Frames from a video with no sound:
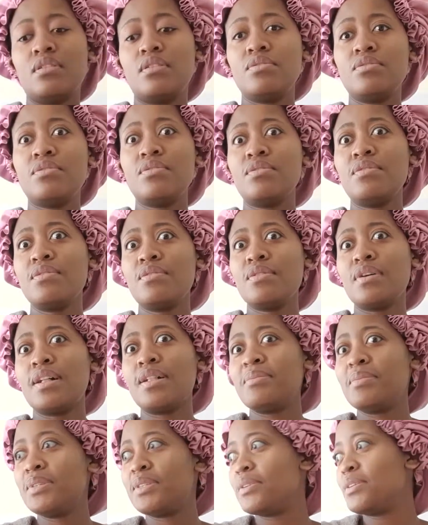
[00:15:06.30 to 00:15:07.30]
Ooh,
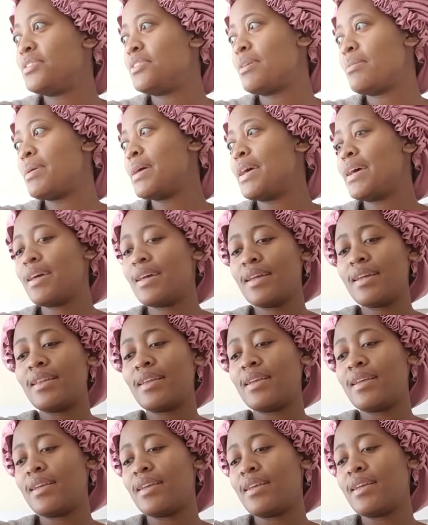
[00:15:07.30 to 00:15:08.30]
are we so
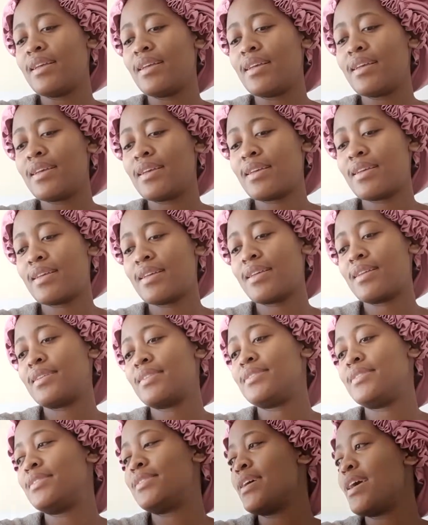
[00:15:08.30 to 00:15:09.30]
dramatic?
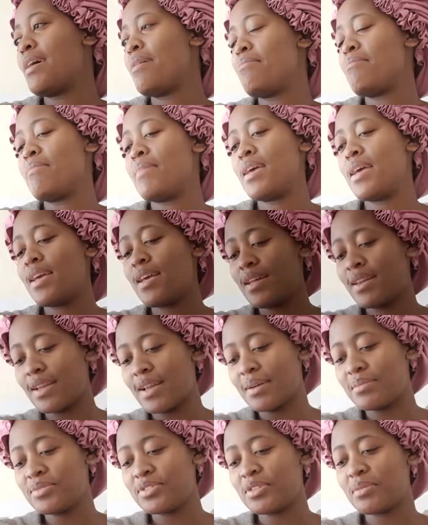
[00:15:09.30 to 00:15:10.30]
Dramatic.
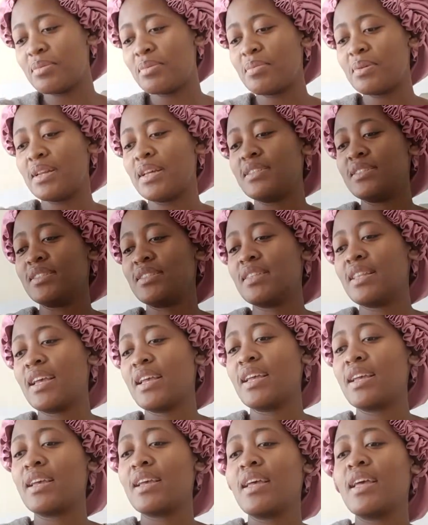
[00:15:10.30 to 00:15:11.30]
I'm sure people are just
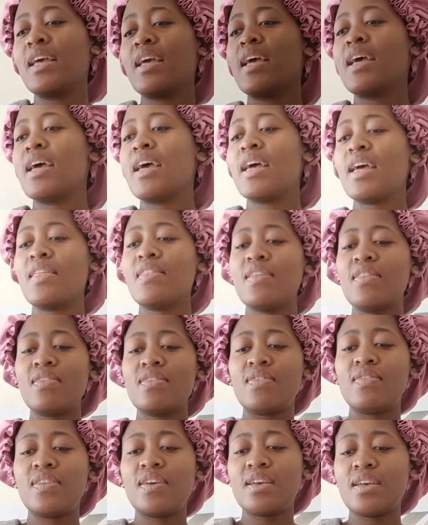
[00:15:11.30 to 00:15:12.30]
like, and
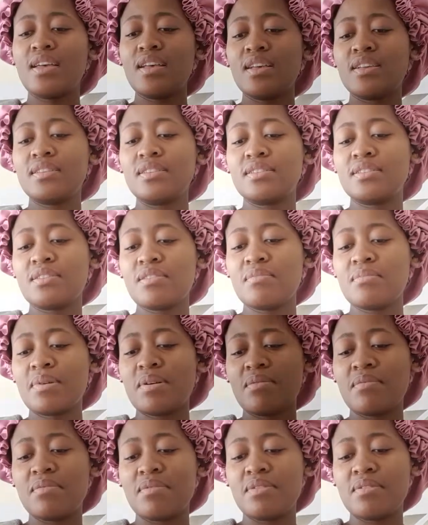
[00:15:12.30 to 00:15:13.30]
then this, oh
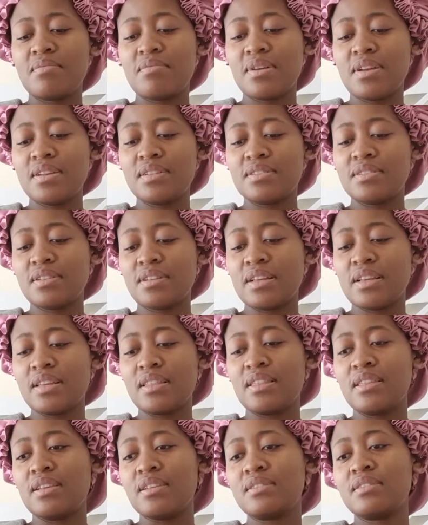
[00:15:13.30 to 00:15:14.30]
my word, why is it
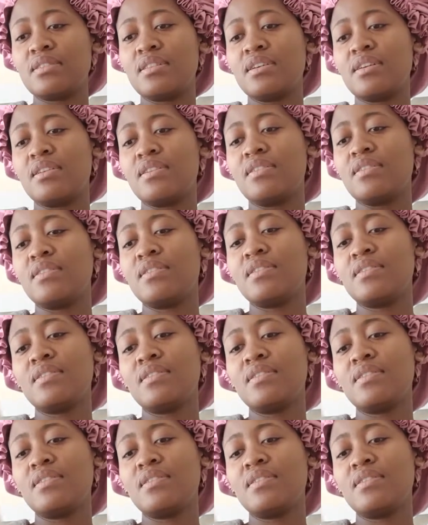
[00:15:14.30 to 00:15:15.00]
like this now?